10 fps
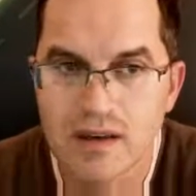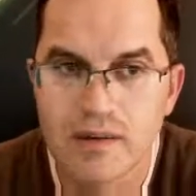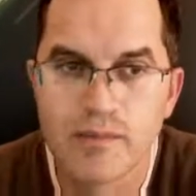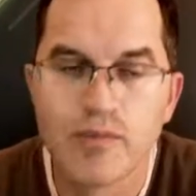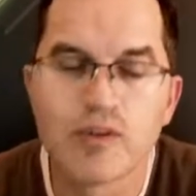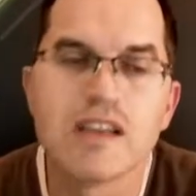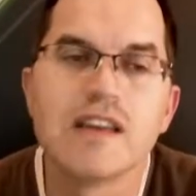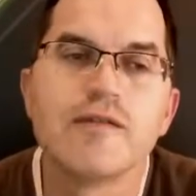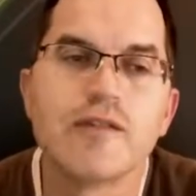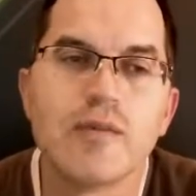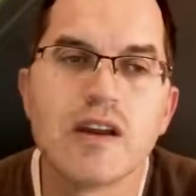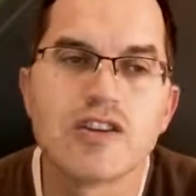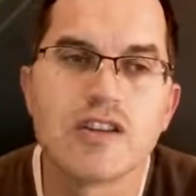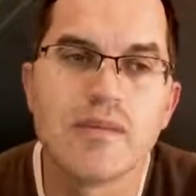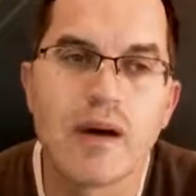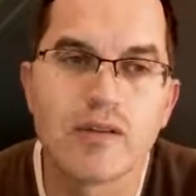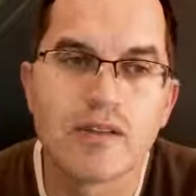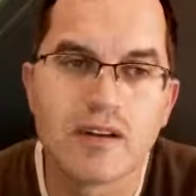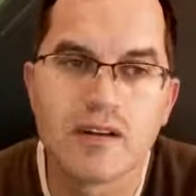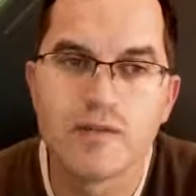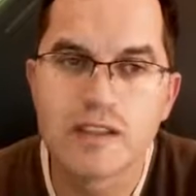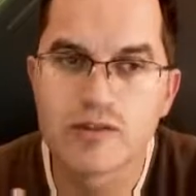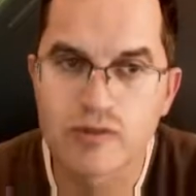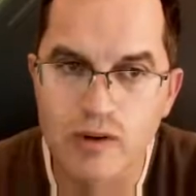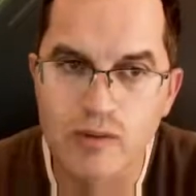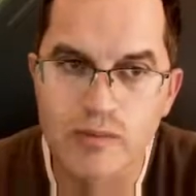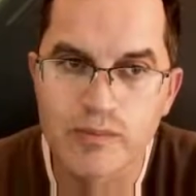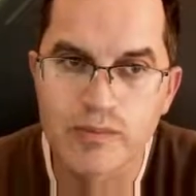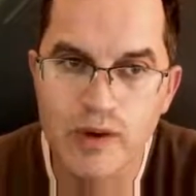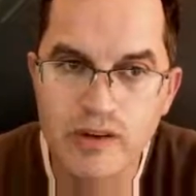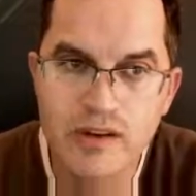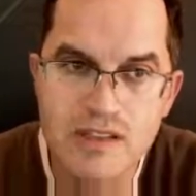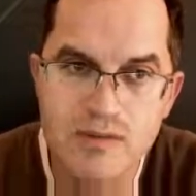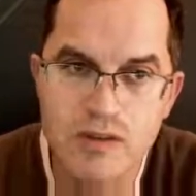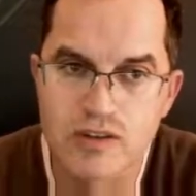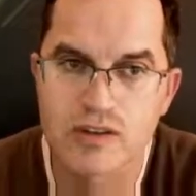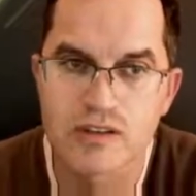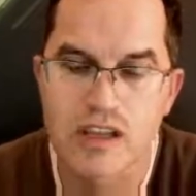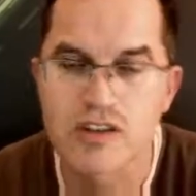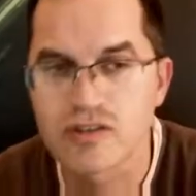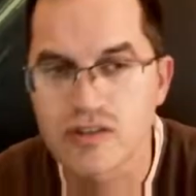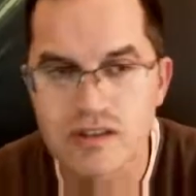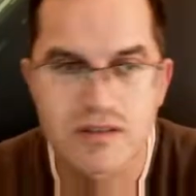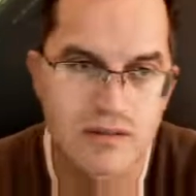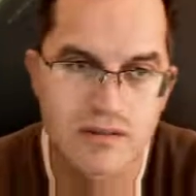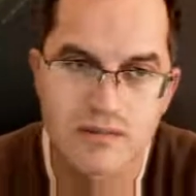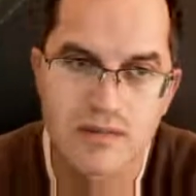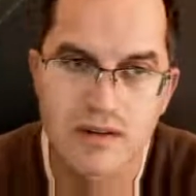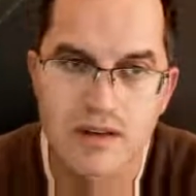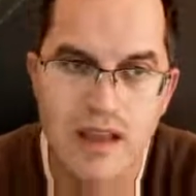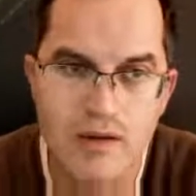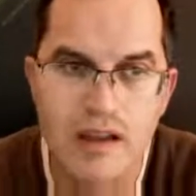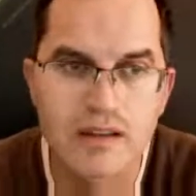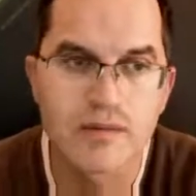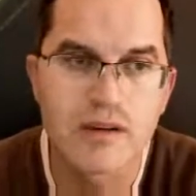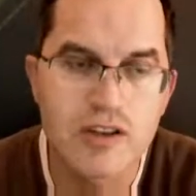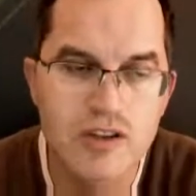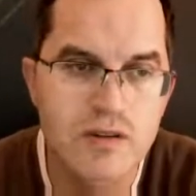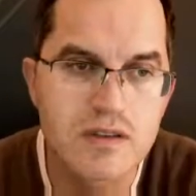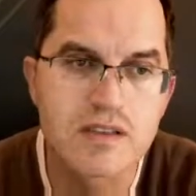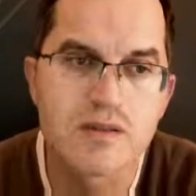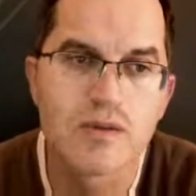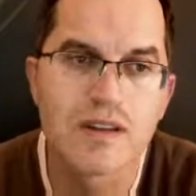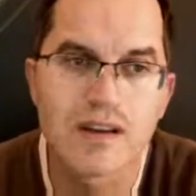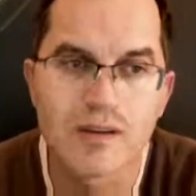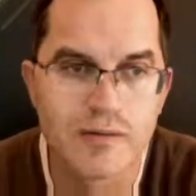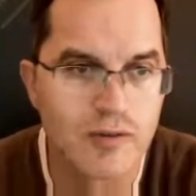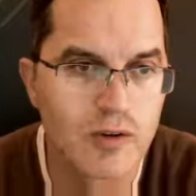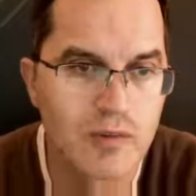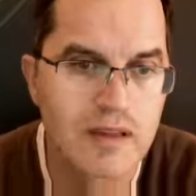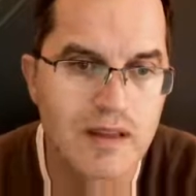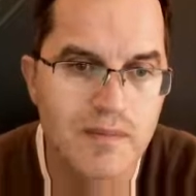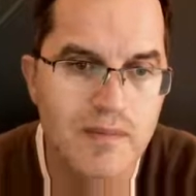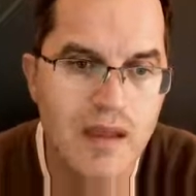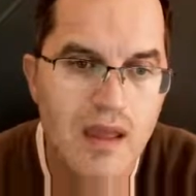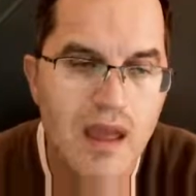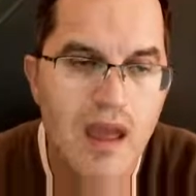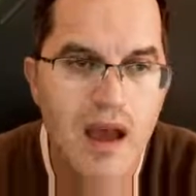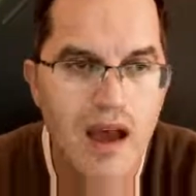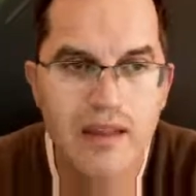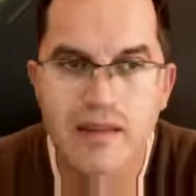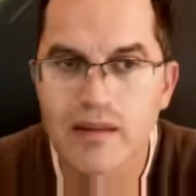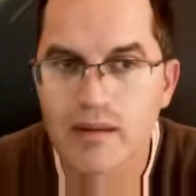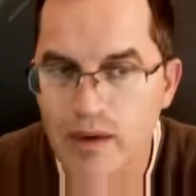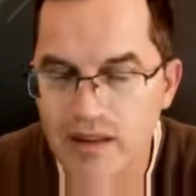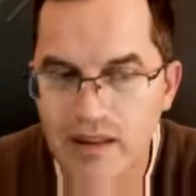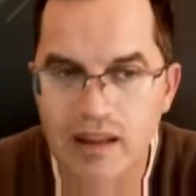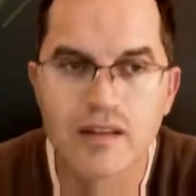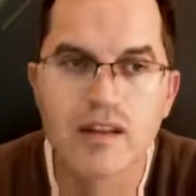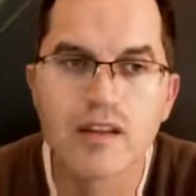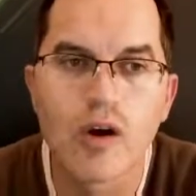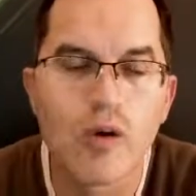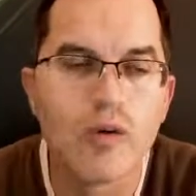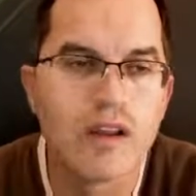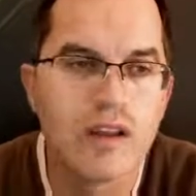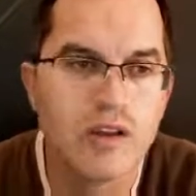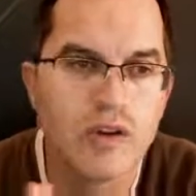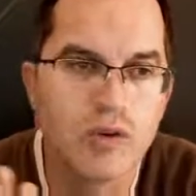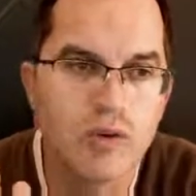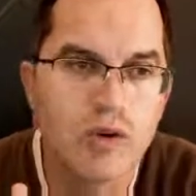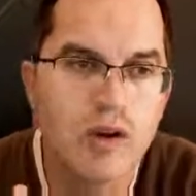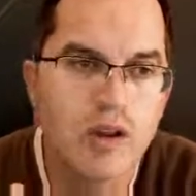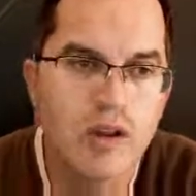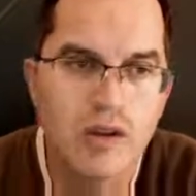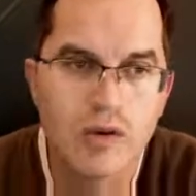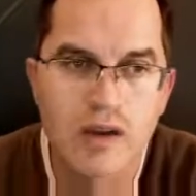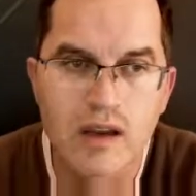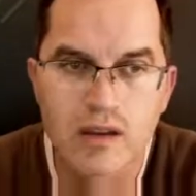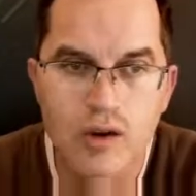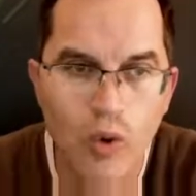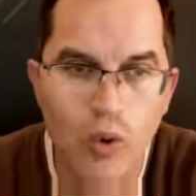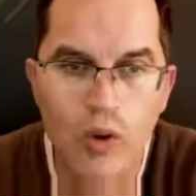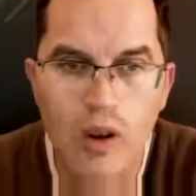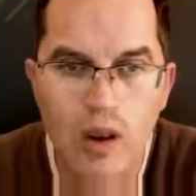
putting information about the withdrawn products which are dangerous or have other issues with the conformity. And by that, in the whole EU, you can recall